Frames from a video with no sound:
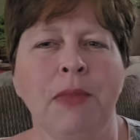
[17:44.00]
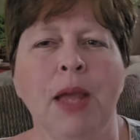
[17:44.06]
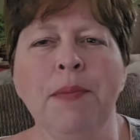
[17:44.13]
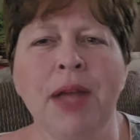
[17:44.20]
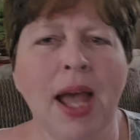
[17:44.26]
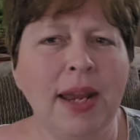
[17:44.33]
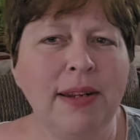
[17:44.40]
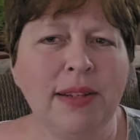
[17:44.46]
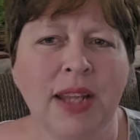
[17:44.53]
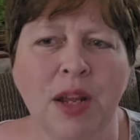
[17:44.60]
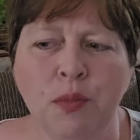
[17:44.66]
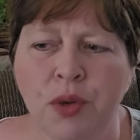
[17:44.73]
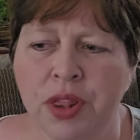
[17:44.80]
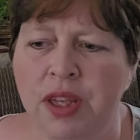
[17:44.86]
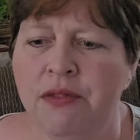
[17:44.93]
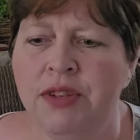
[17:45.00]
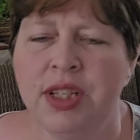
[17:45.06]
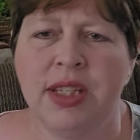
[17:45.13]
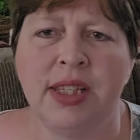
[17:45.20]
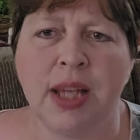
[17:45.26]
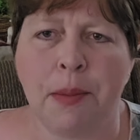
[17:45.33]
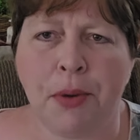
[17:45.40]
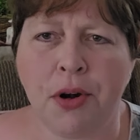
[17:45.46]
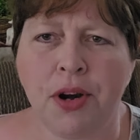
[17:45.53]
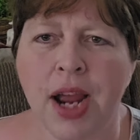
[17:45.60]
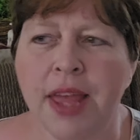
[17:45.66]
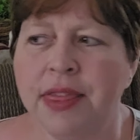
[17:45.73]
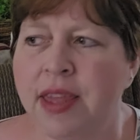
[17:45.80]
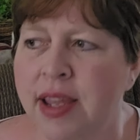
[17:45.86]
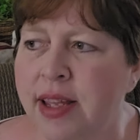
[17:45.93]
kind of done with even summer. I
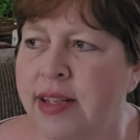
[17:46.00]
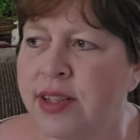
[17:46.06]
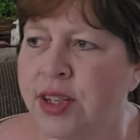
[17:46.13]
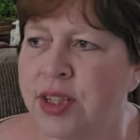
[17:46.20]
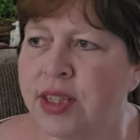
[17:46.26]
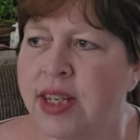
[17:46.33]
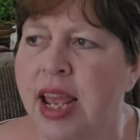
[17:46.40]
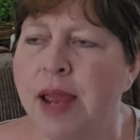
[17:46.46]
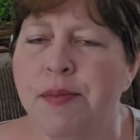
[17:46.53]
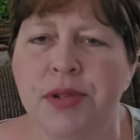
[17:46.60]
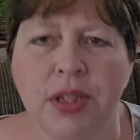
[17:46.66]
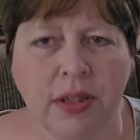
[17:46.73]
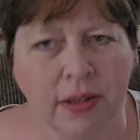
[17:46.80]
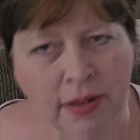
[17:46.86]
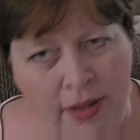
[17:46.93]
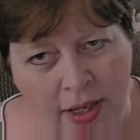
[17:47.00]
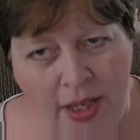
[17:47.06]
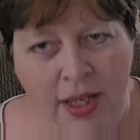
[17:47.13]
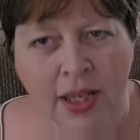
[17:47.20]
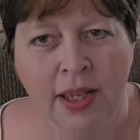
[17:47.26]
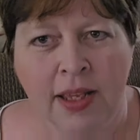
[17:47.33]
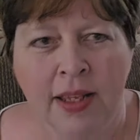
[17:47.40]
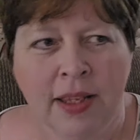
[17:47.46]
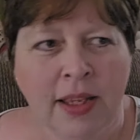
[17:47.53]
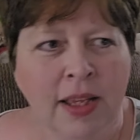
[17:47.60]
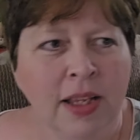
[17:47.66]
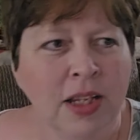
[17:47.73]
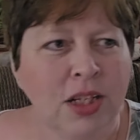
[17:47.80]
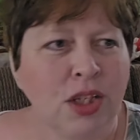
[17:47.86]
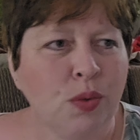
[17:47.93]
think it's just time to
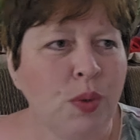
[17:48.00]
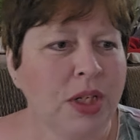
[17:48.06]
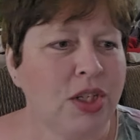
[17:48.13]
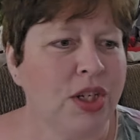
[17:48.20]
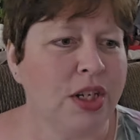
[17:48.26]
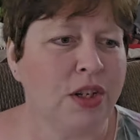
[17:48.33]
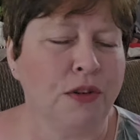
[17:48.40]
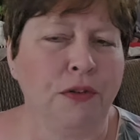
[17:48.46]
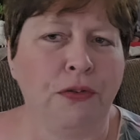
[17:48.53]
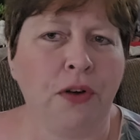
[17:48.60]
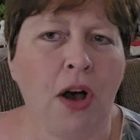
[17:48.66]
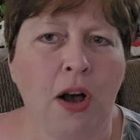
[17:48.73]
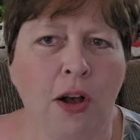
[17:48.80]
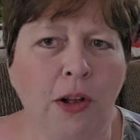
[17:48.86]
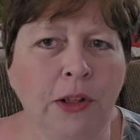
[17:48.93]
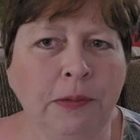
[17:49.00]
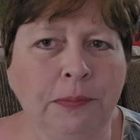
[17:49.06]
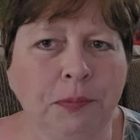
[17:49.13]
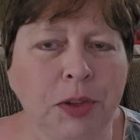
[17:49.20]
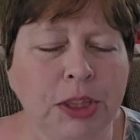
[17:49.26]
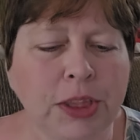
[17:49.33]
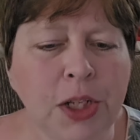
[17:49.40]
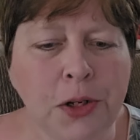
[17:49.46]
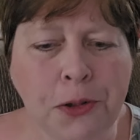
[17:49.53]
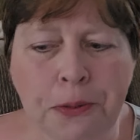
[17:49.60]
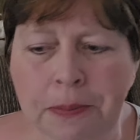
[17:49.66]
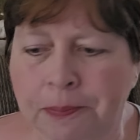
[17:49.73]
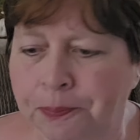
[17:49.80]
switch into fall. So,